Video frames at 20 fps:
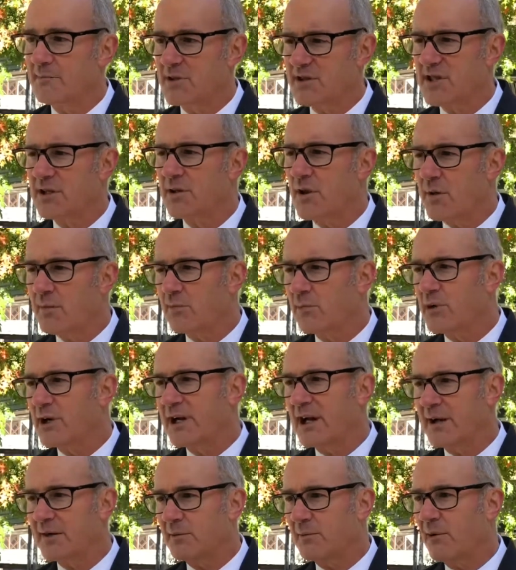There's a lot of
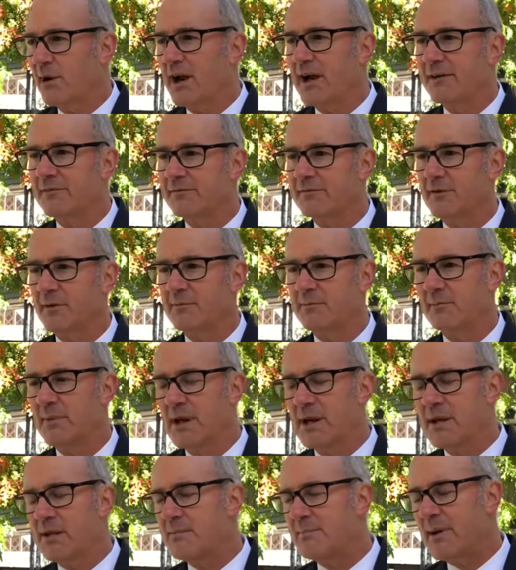work underway, from
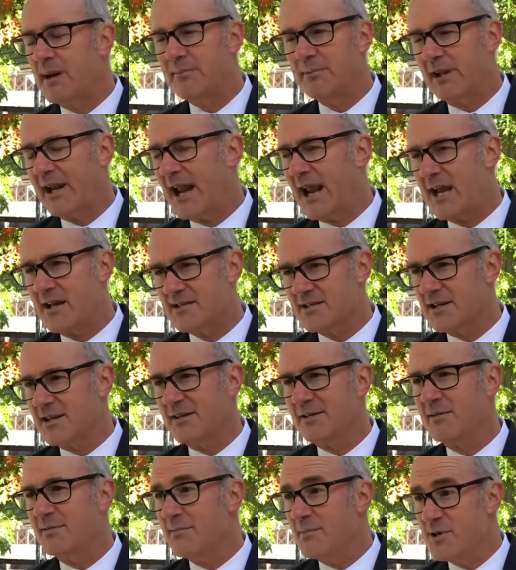public
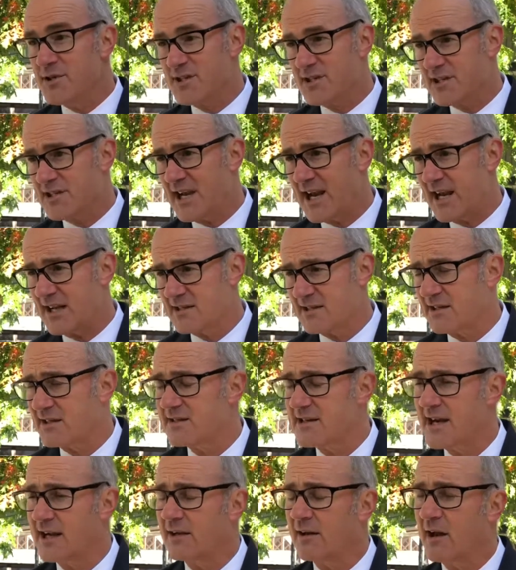housing, emergency housing to
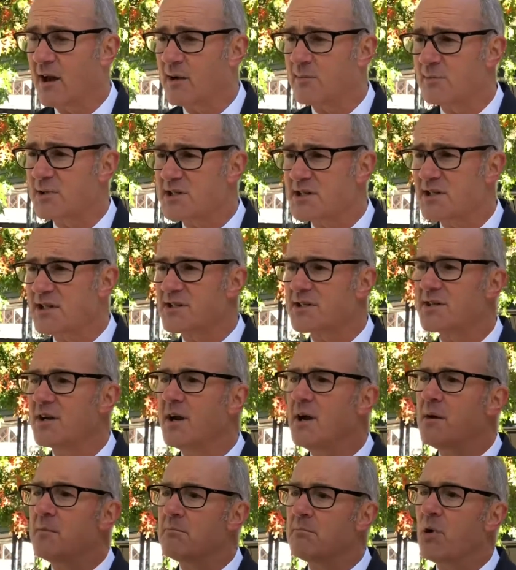tackle homelessness,
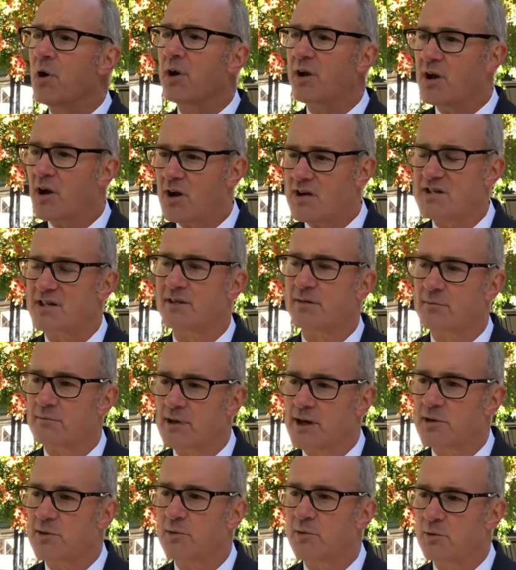modernising the
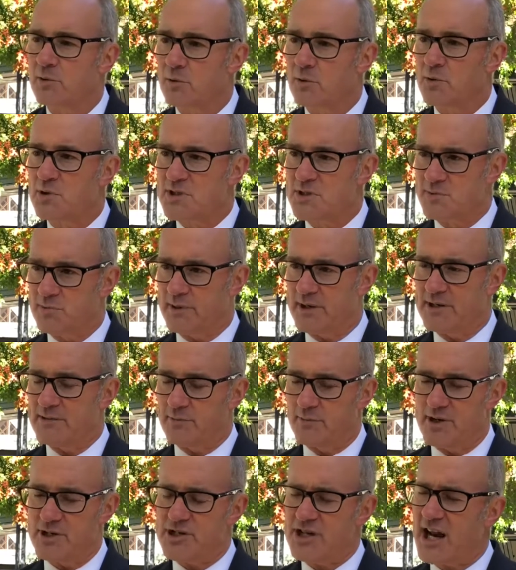rental laws. We're
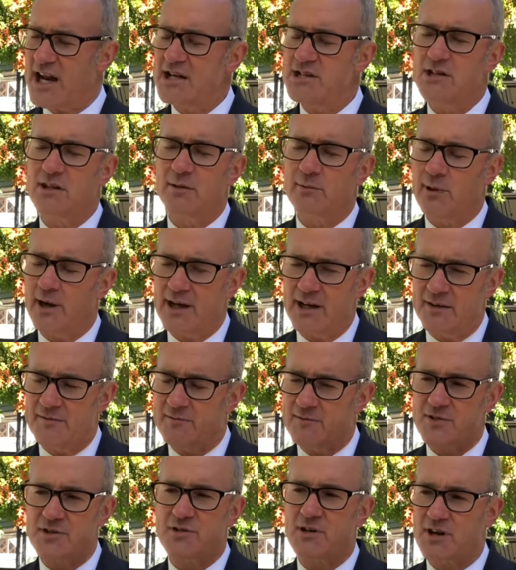changing the way
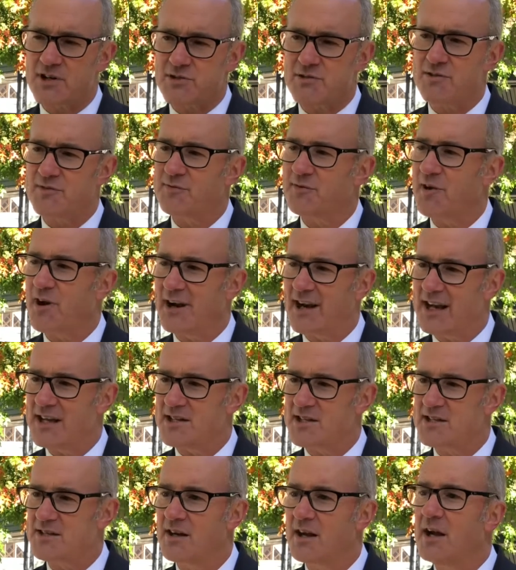infrastructure is
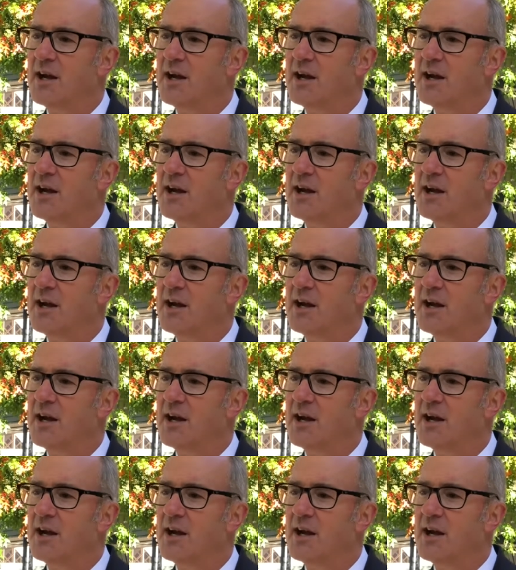financed.